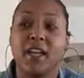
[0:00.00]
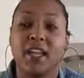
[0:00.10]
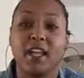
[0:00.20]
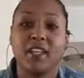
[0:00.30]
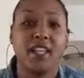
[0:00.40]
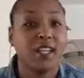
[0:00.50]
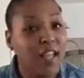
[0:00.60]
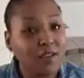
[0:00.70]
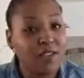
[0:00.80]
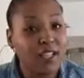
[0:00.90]
And the
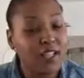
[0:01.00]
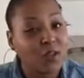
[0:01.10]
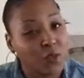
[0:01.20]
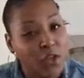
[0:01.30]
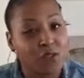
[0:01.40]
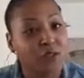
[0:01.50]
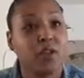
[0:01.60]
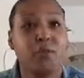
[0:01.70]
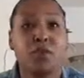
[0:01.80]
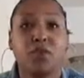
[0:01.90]
lovely, the wonderful, the
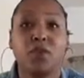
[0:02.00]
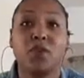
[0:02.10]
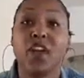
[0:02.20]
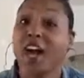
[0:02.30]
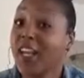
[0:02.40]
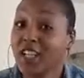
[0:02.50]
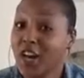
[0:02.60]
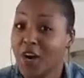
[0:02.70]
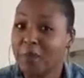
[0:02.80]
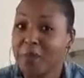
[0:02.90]
beautiful, the
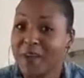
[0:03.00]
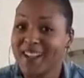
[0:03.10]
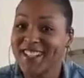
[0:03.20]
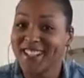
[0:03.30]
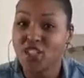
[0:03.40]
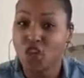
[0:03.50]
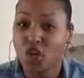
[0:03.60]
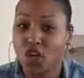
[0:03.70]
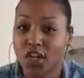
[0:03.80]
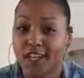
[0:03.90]
uncompromising
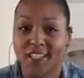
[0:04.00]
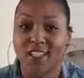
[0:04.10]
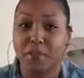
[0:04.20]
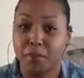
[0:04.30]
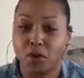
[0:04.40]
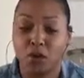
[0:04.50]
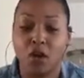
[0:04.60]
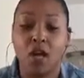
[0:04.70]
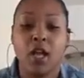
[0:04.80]
Taurus, the bull.